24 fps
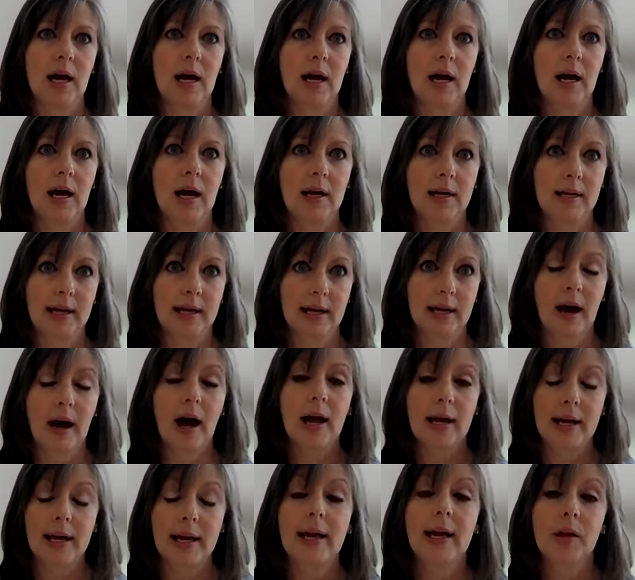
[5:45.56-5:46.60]
I
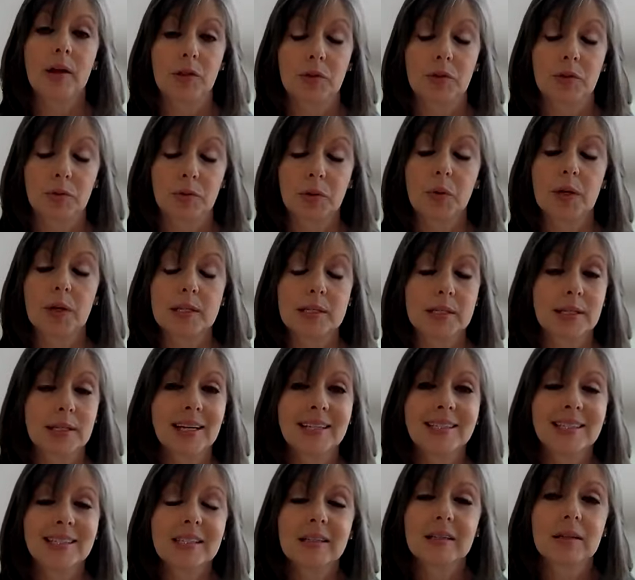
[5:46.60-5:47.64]
can get through this. And I
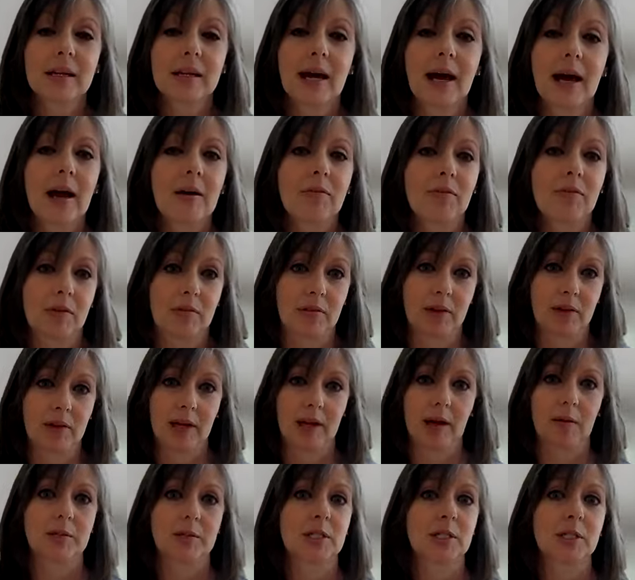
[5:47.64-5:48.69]
didn't ever think
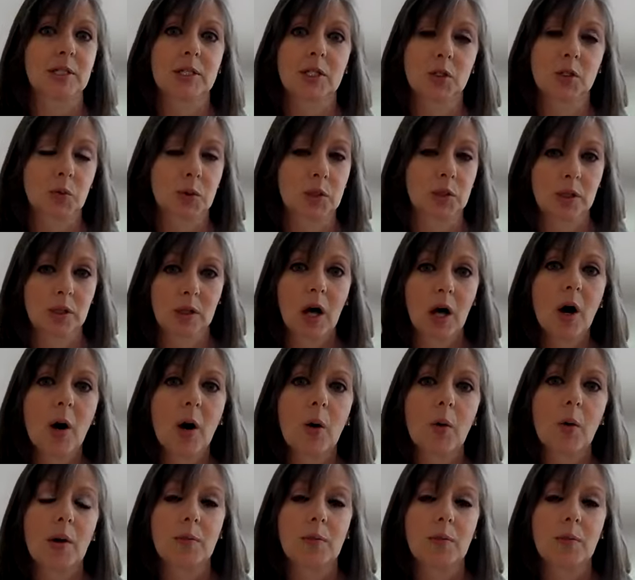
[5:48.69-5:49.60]
I was going to do it alone.